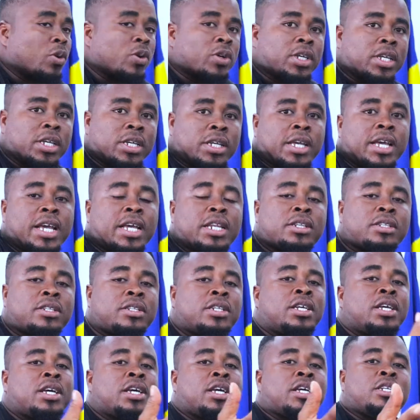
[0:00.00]
Okay, and
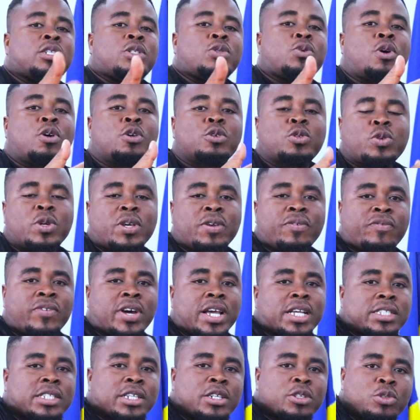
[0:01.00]
you're also
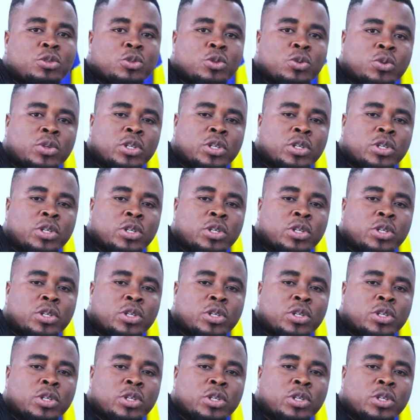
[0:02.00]
invited to,